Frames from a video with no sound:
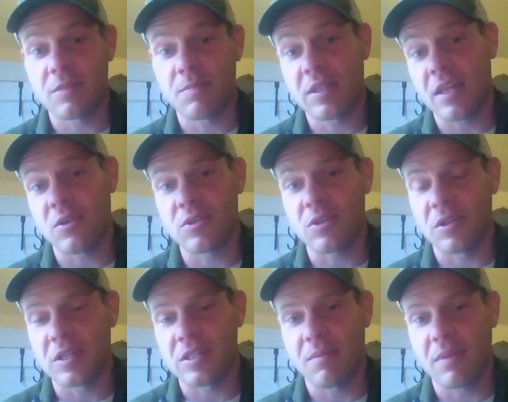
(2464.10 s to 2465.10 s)
but then there's all
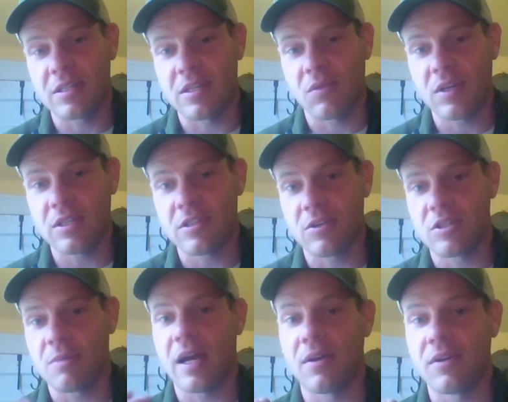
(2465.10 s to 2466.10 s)
this amazing research
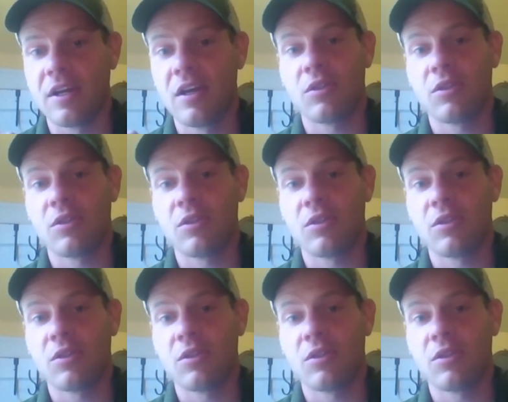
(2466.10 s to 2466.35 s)
about